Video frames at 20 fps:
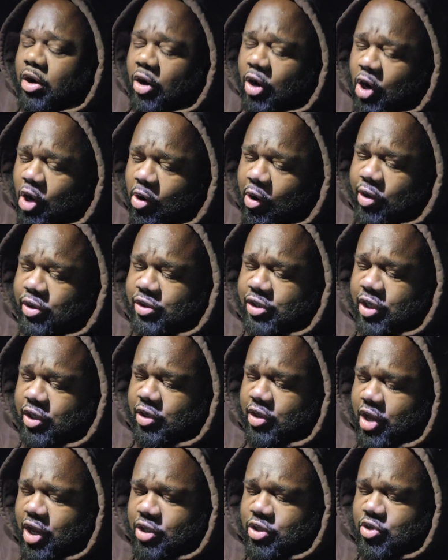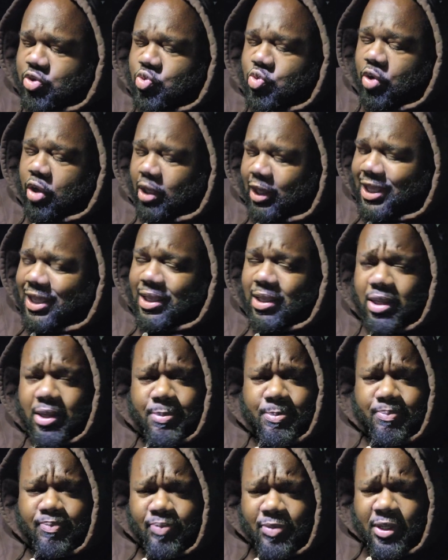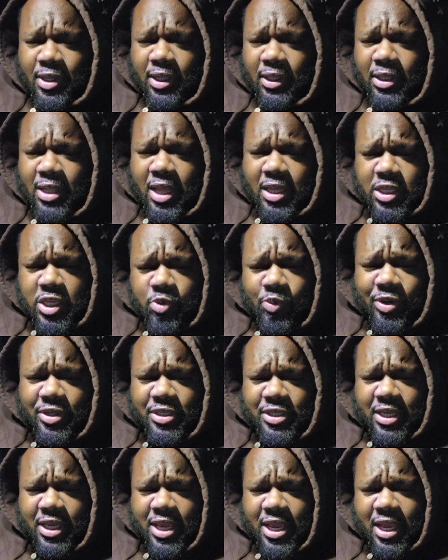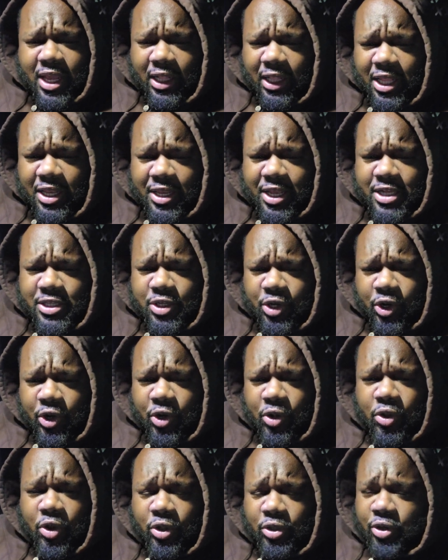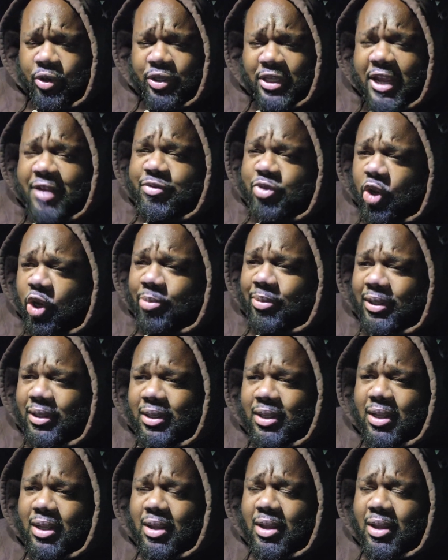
Oh, I was getting hit too clean. Like you wasn't getting hit clean against Earl or Keith Thurman.